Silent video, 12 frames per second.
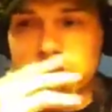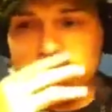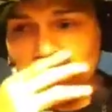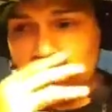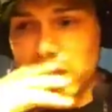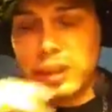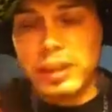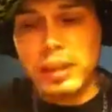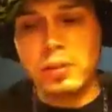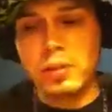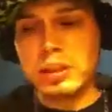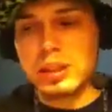and
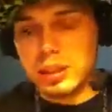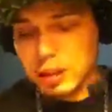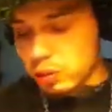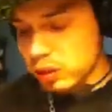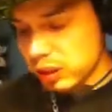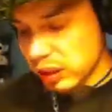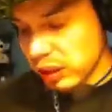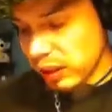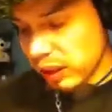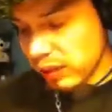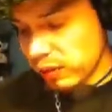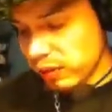it was a
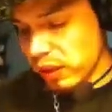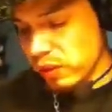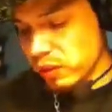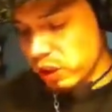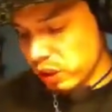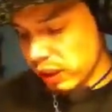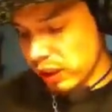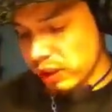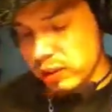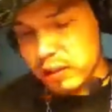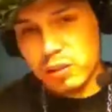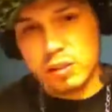life of shit.
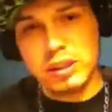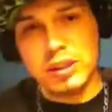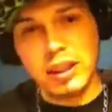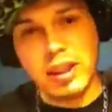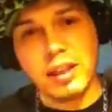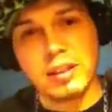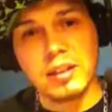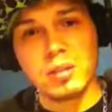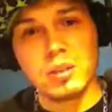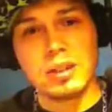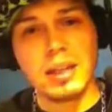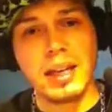It was
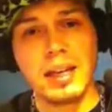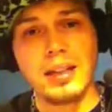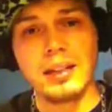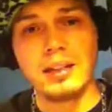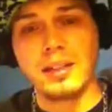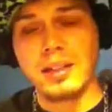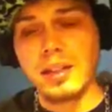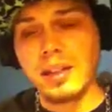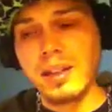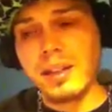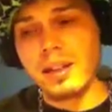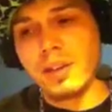that.
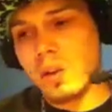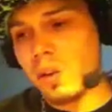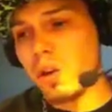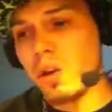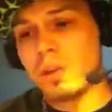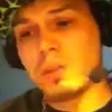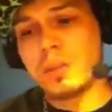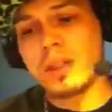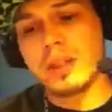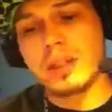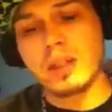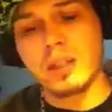Go home,
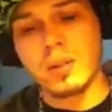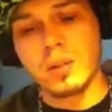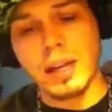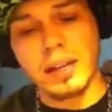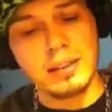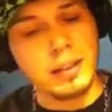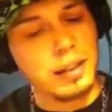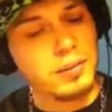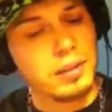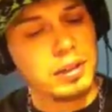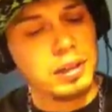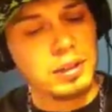act like
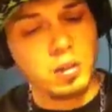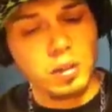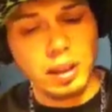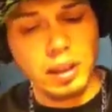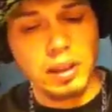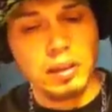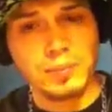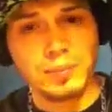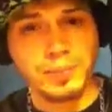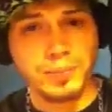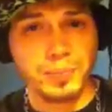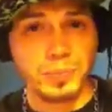everything's okay.
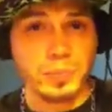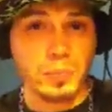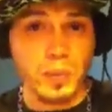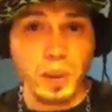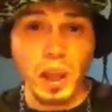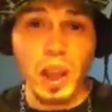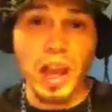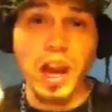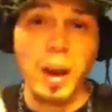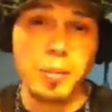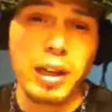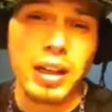
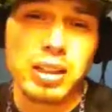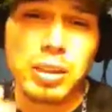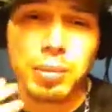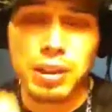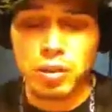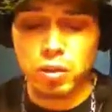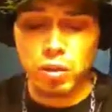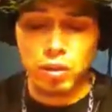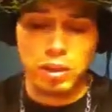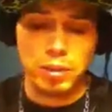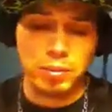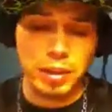I'm kind of speeding through
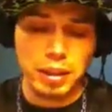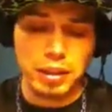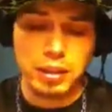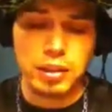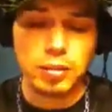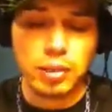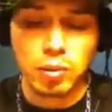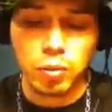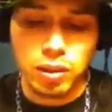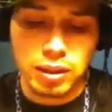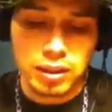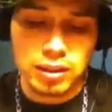this because I
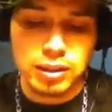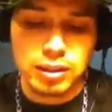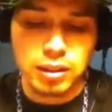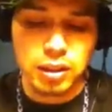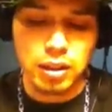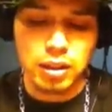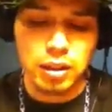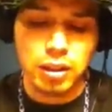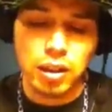want to get this done